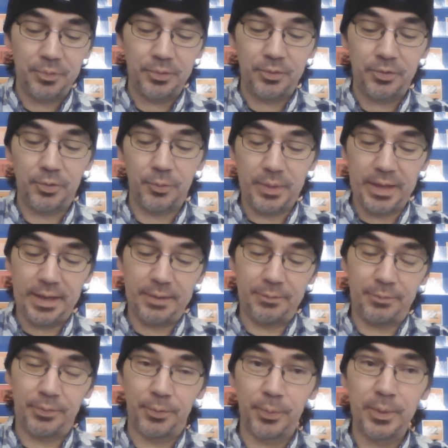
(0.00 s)
So we
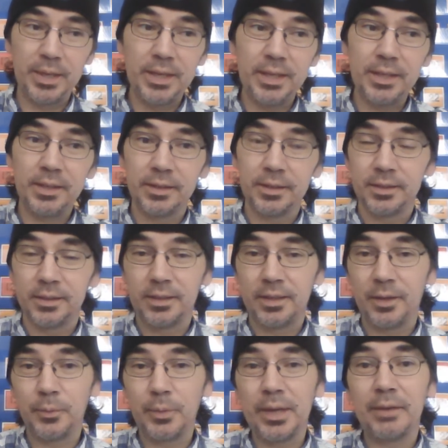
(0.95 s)
have three
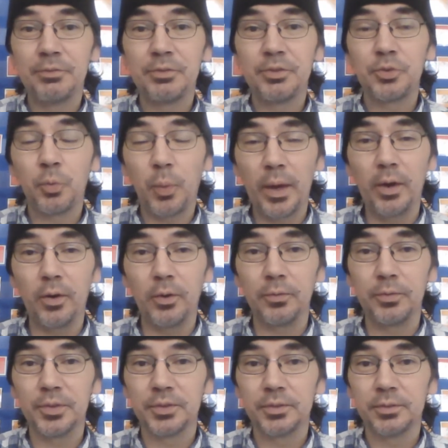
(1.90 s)
and we have 12.
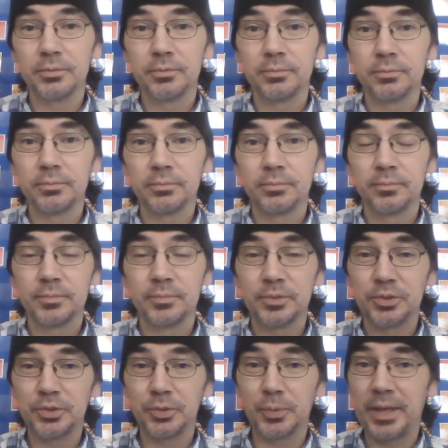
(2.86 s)

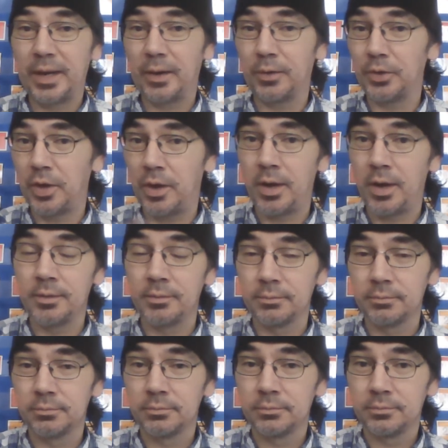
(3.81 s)
So count on,
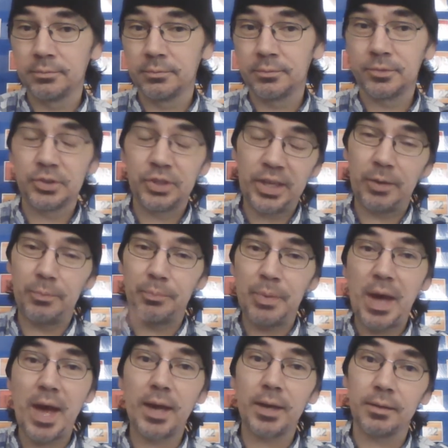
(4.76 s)
count
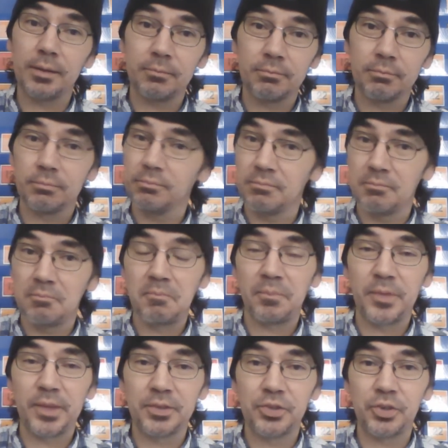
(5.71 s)
back.
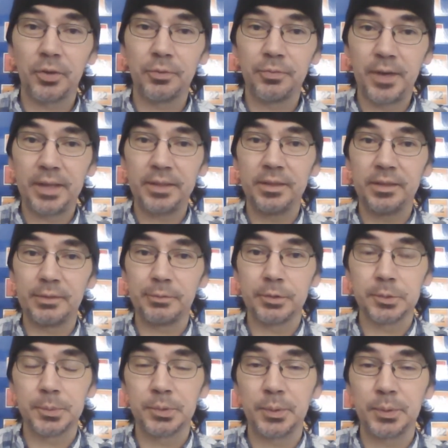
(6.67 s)
Let's all find the
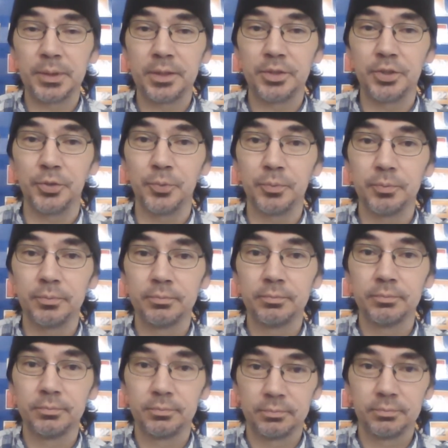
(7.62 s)
difference between the two.
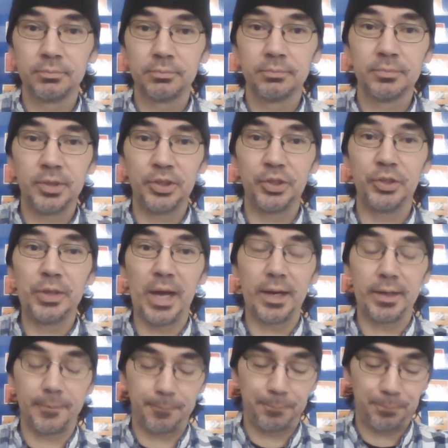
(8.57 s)
And you
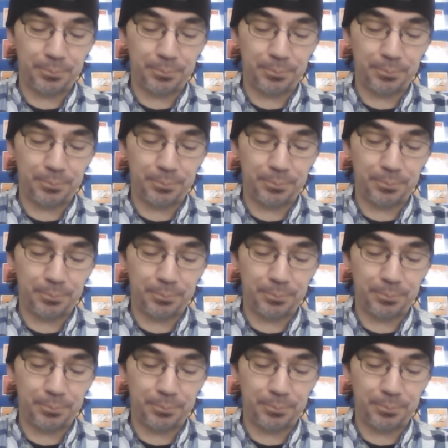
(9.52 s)
got it.